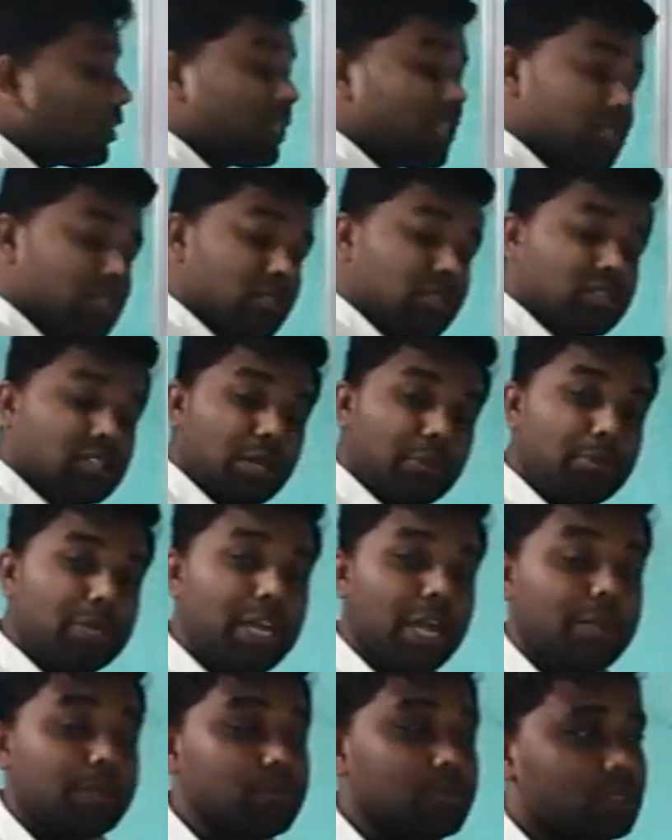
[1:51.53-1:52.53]

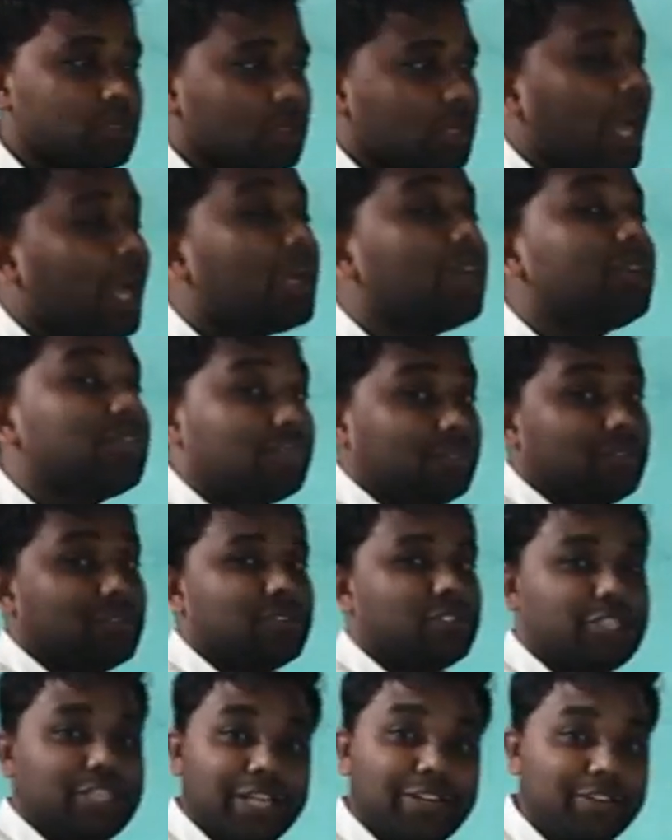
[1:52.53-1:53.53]
Sometimes and
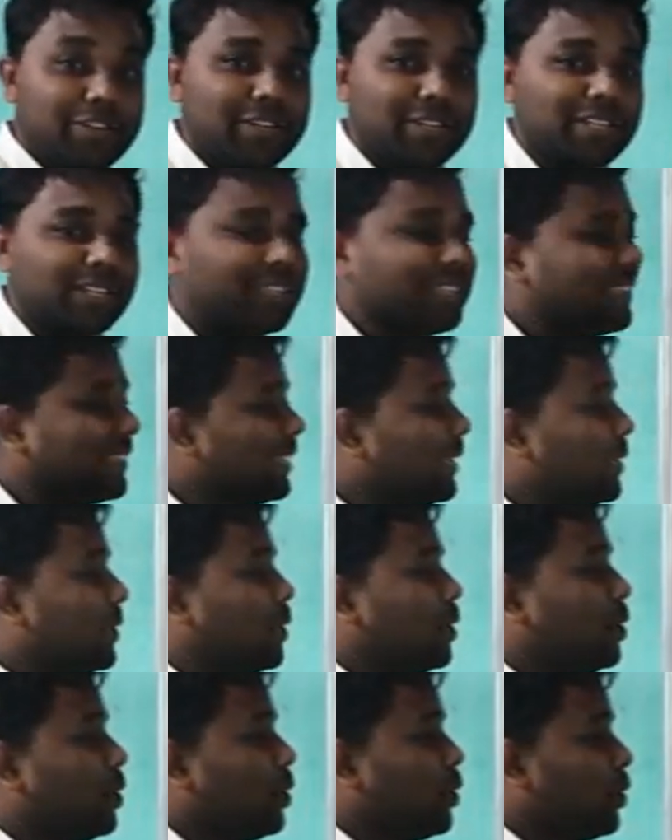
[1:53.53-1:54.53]
generally
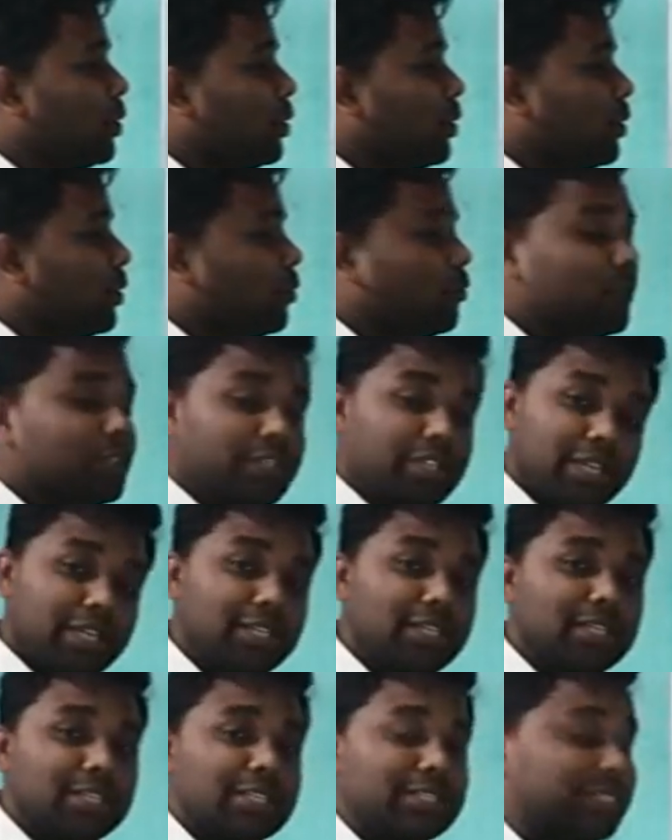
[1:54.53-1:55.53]
we
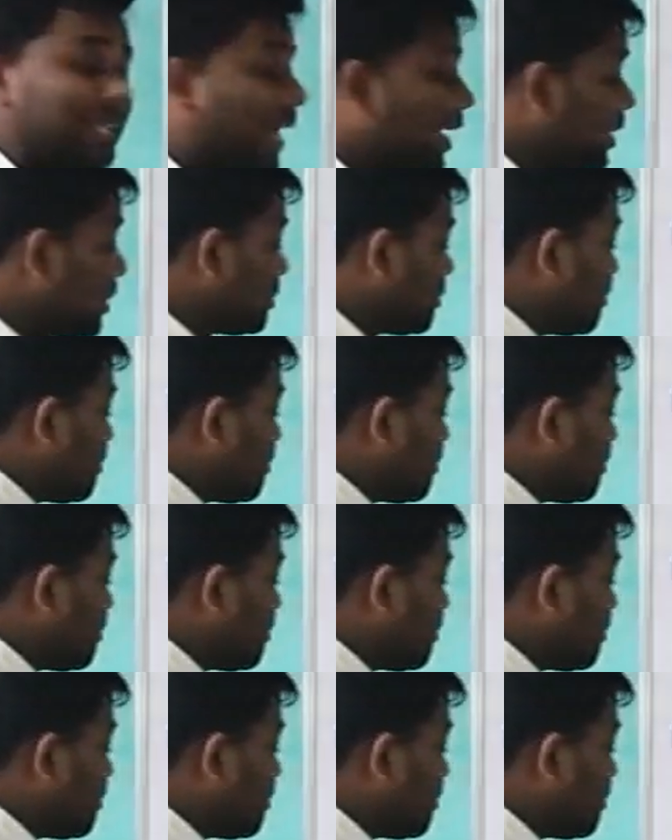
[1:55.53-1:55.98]
think that